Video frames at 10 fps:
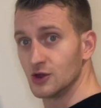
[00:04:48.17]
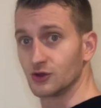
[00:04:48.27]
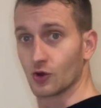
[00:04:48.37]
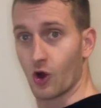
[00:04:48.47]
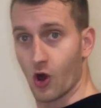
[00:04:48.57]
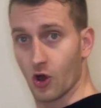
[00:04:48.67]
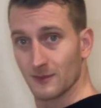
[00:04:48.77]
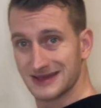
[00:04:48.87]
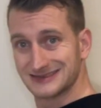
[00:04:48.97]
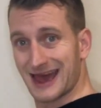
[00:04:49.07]
Your arm
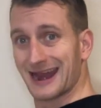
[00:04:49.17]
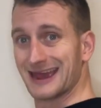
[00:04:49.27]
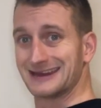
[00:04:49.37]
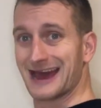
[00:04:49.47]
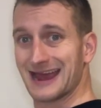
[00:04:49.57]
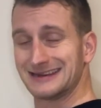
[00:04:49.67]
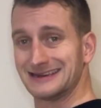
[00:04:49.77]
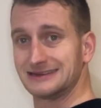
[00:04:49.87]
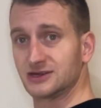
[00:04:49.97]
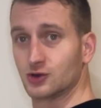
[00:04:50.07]
is at a
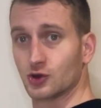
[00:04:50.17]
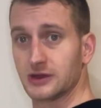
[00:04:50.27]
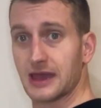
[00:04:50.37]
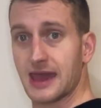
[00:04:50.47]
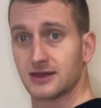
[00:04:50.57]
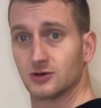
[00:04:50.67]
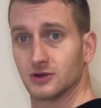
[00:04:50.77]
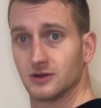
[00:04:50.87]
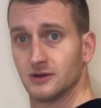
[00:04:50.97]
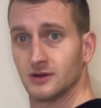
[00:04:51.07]
90-degree
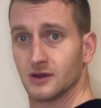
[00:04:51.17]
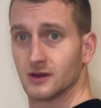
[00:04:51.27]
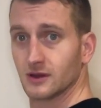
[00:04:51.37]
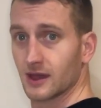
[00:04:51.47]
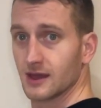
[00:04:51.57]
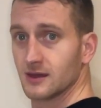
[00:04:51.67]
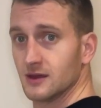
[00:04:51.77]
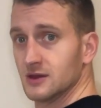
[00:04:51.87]
angle, okay?